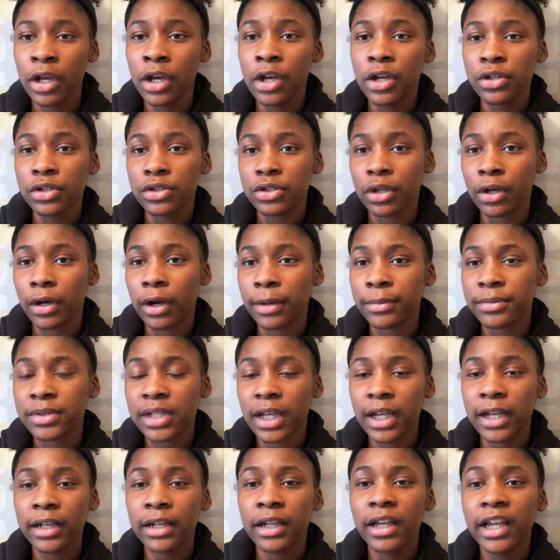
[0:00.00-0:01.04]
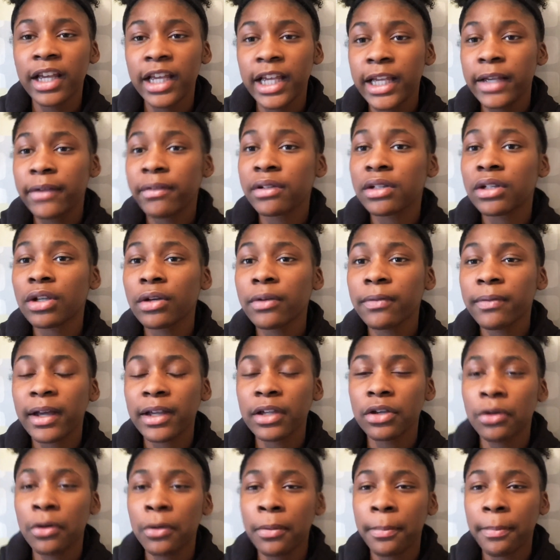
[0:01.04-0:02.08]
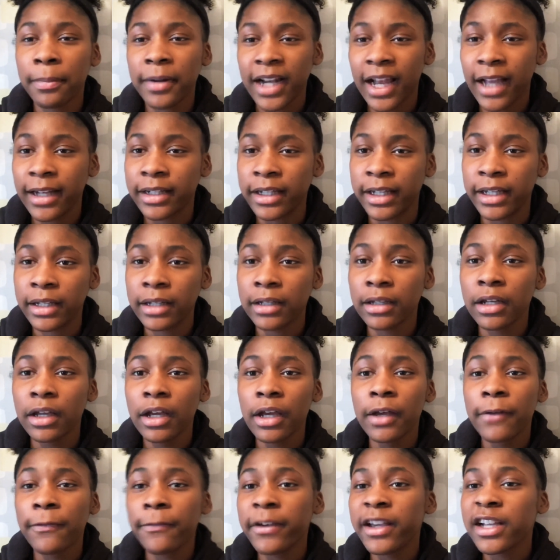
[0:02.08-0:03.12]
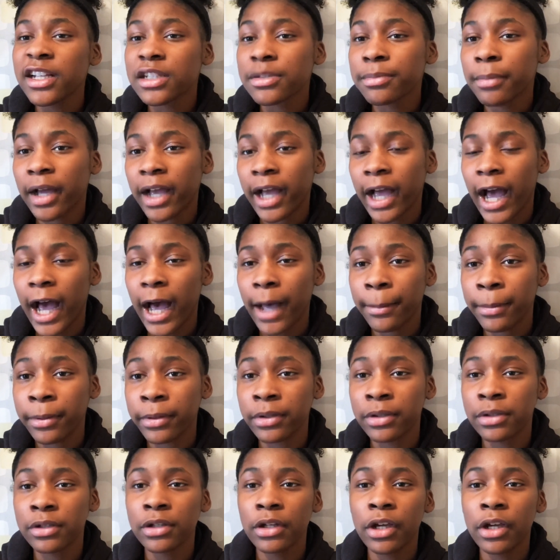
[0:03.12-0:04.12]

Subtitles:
So I'm saying, even though that you're planning, things might happen.